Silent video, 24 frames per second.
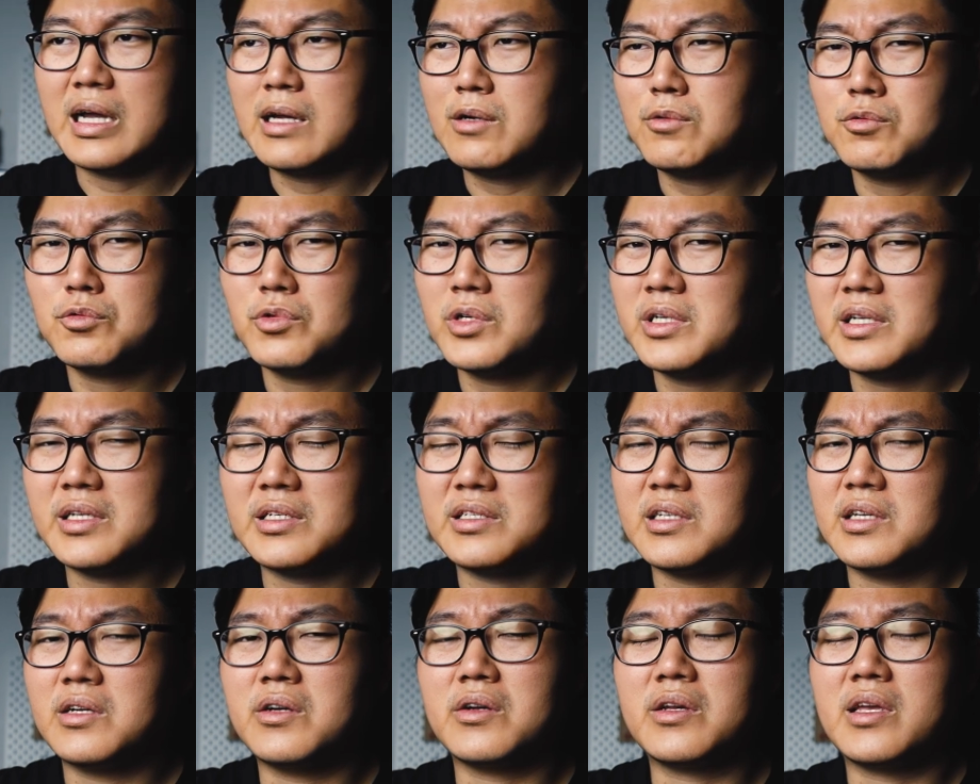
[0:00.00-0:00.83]
I don't really
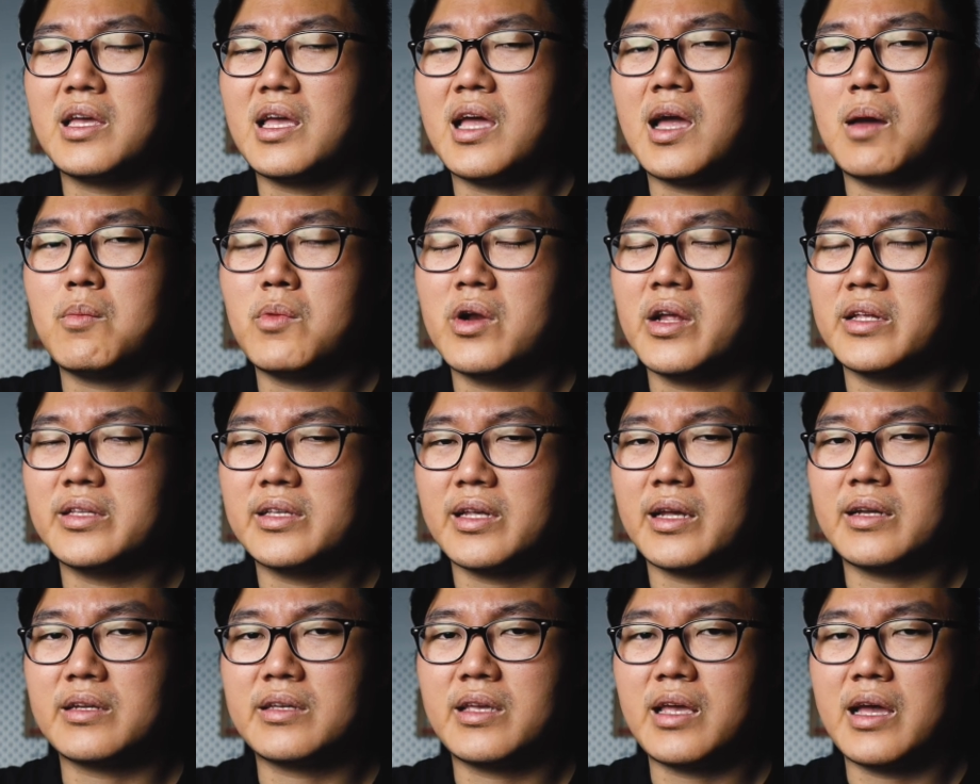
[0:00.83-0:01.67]
need a camera
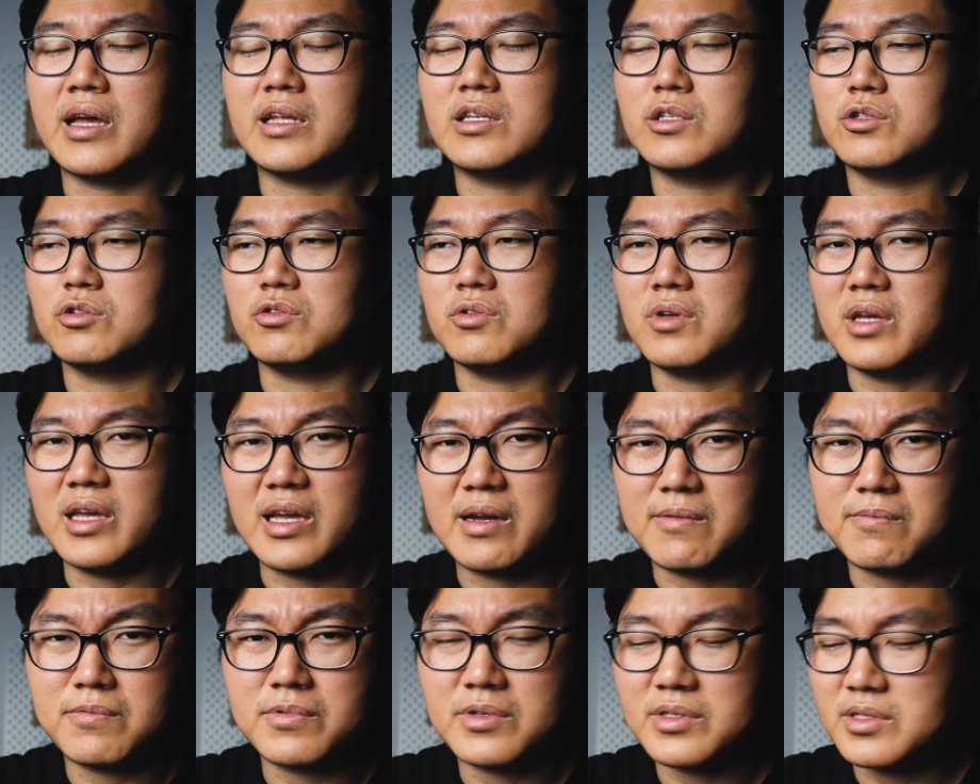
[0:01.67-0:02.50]
that can do
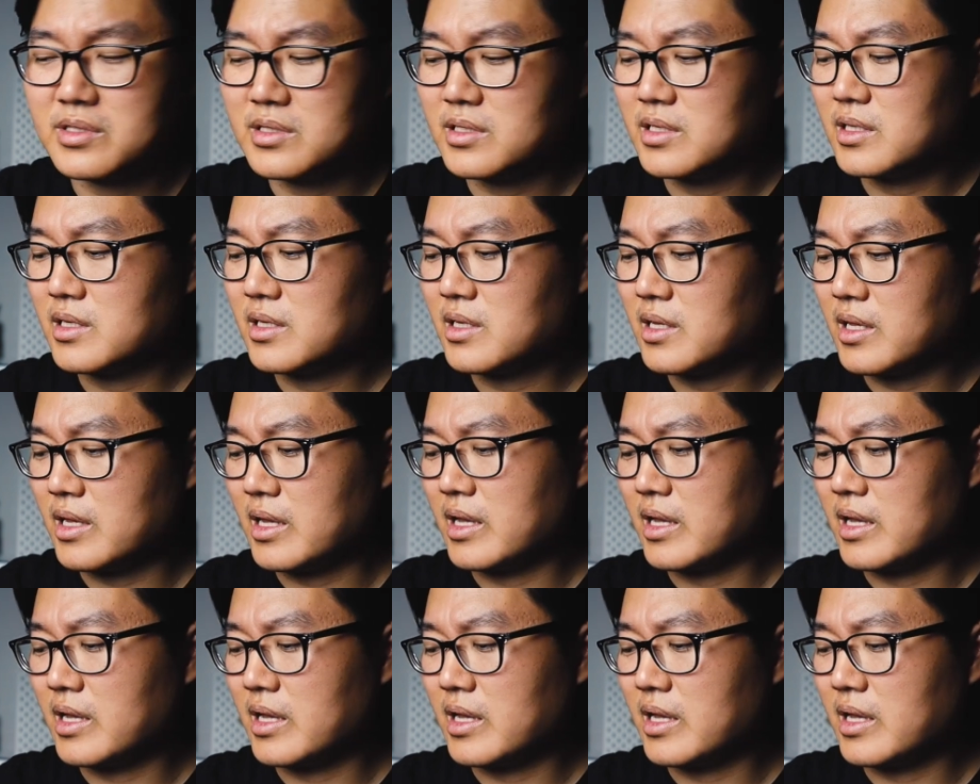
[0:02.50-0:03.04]
everything,